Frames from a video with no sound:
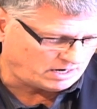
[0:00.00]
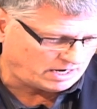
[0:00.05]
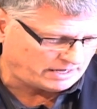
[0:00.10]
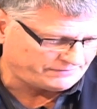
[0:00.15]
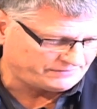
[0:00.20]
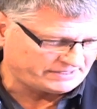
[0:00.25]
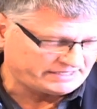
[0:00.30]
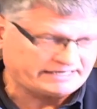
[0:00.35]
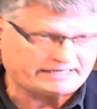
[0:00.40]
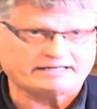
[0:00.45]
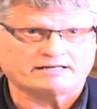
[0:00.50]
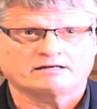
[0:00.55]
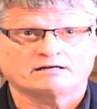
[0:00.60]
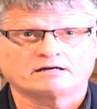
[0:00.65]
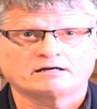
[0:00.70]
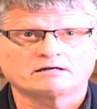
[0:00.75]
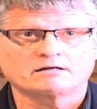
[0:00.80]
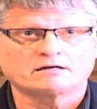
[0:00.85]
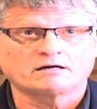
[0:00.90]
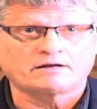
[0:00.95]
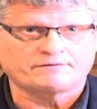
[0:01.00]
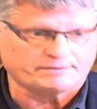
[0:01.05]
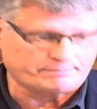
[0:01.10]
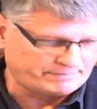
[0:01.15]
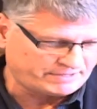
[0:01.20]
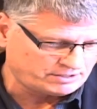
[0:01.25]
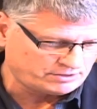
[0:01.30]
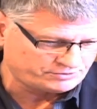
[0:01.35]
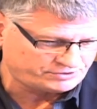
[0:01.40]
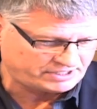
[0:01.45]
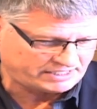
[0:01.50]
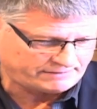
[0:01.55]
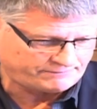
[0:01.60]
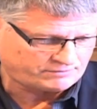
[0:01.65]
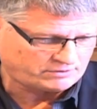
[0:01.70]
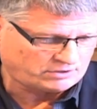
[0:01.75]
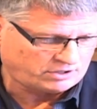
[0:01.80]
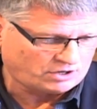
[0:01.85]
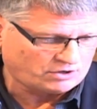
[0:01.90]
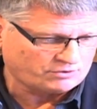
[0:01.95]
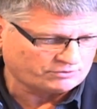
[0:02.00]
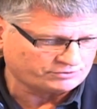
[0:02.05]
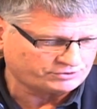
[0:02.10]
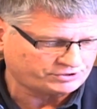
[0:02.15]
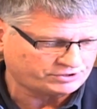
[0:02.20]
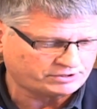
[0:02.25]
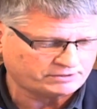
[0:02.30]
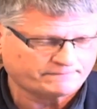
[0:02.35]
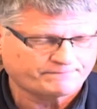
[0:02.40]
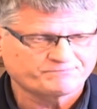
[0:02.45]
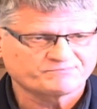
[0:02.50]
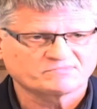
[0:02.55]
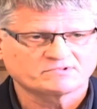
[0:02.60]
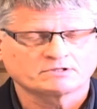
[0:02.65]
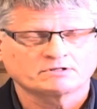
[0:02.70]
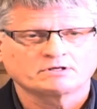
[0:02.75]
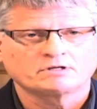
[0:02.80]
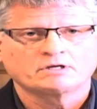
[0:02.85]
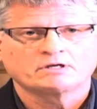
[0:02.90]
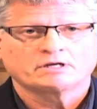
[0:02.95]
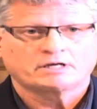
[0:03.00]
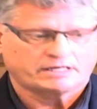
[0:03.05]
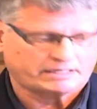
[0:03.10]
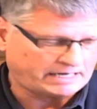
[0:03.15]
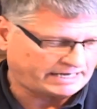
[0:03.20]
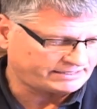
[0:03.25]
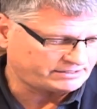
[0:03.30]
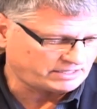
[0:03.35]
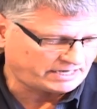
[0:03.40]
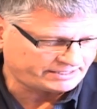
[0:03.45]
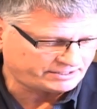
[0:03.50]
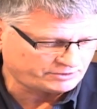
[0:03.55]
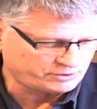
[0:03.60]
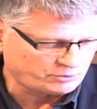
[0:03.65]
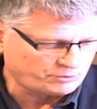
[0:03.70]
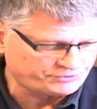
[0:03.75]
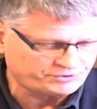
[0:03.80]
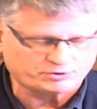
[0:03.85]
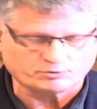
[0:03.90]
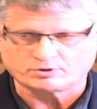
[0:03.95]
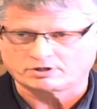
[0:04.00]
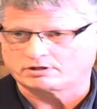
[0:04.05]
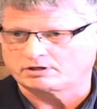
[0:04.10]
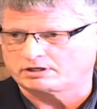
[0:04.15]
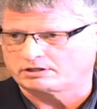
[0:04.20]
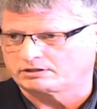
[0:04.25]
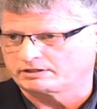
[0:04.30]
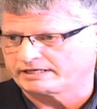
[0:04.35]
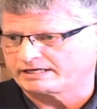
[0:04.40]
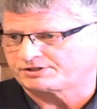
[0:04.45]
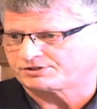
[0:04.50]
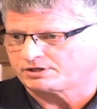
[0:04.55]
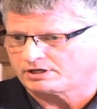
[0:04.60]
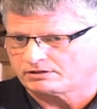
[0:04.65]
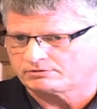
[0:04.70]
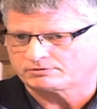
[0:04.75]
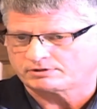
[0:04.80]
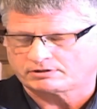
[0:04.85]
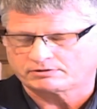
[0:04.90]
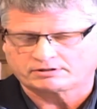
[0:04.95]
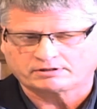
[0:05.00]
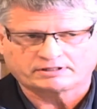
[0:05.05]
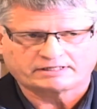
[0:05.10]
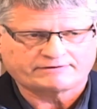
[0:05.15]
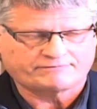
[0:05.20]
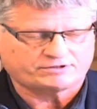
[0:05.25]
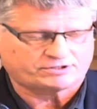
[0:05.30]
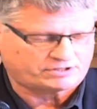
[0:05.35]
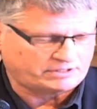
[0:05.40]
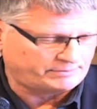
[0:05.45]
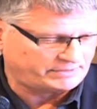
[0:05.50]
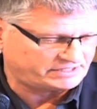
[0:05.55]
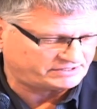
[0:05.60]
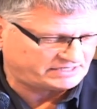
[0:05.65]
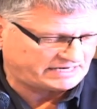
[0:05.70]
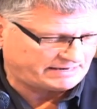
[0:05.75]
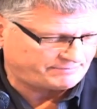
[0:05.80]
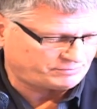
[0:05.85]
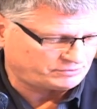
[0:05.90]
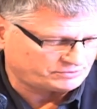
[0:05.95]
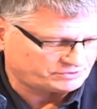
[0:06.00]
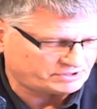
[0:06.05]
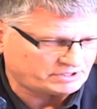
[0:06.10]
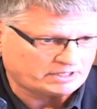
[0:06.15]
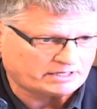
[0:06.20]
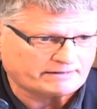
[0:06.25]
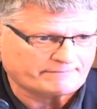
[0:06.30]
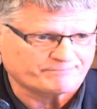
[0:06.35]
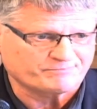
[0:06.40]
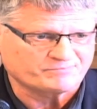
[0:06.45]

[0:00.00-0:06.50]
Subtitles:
On the mills that have closed, and I could go through a list, and I'll give you some examples.